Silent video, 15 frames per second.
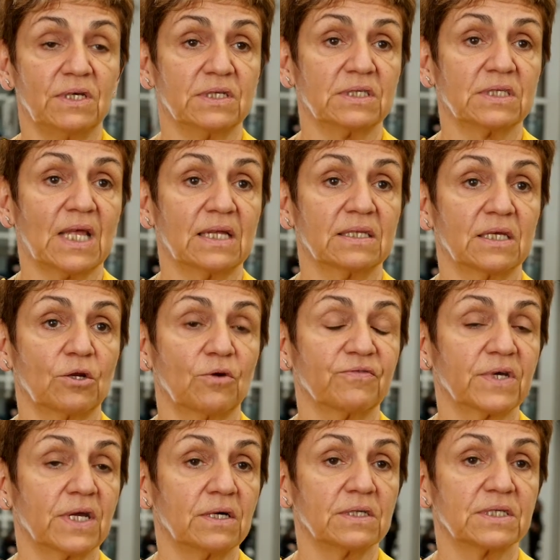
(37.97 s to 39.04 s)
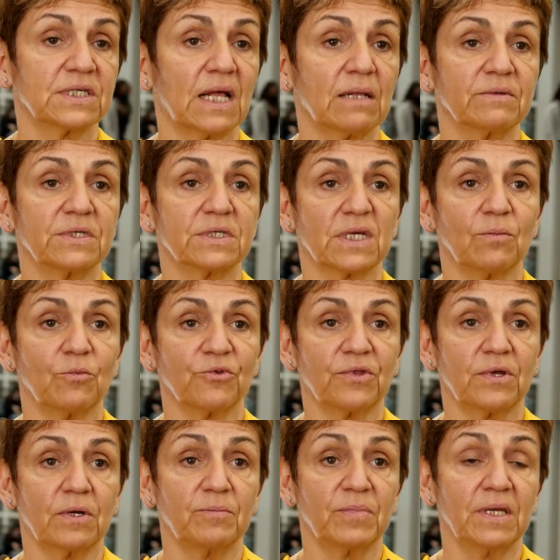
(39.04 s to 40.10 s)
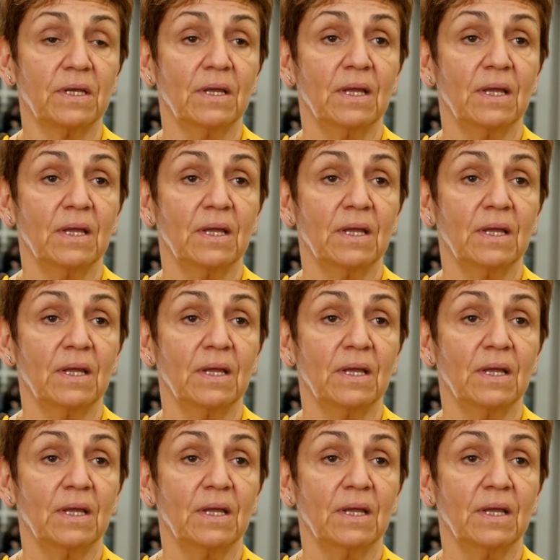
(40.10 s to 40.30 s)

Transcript: the standard of care, salvage chemotherapy,